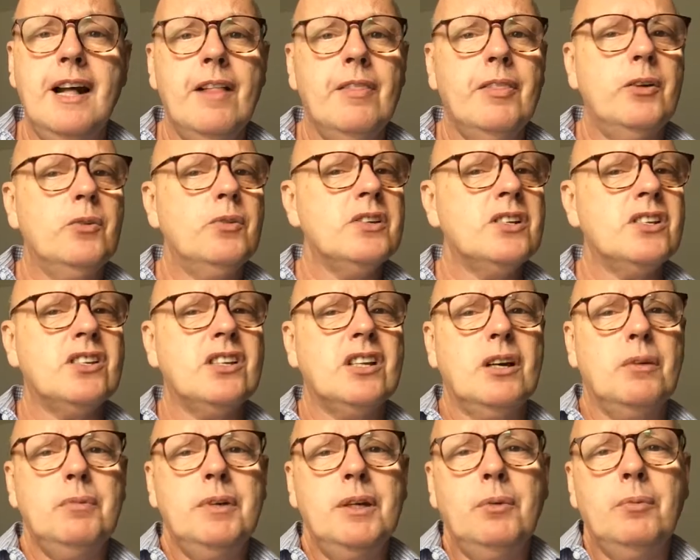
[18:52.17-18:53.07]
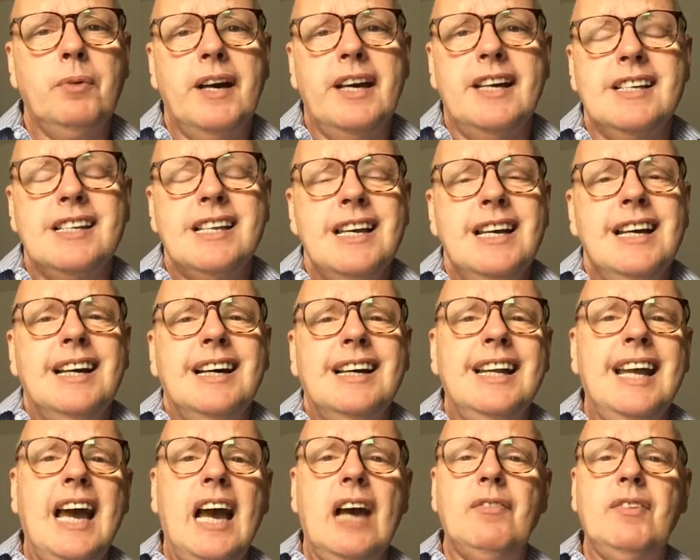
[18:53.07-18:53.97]
There are so many ways, and
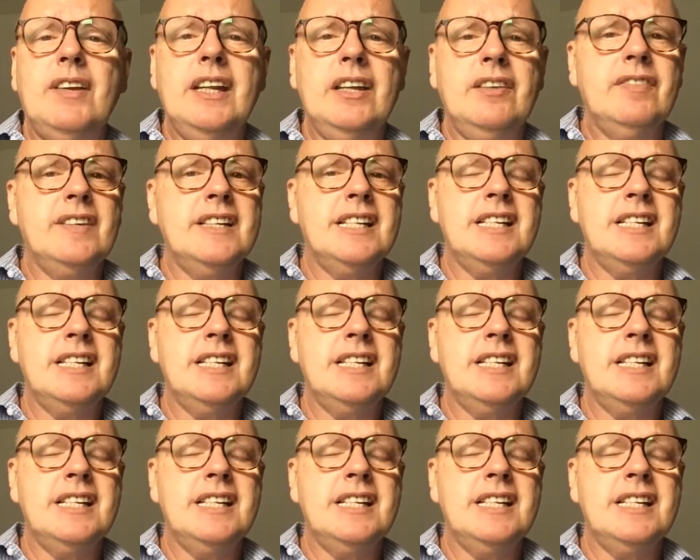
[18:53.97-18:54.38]
I haven't even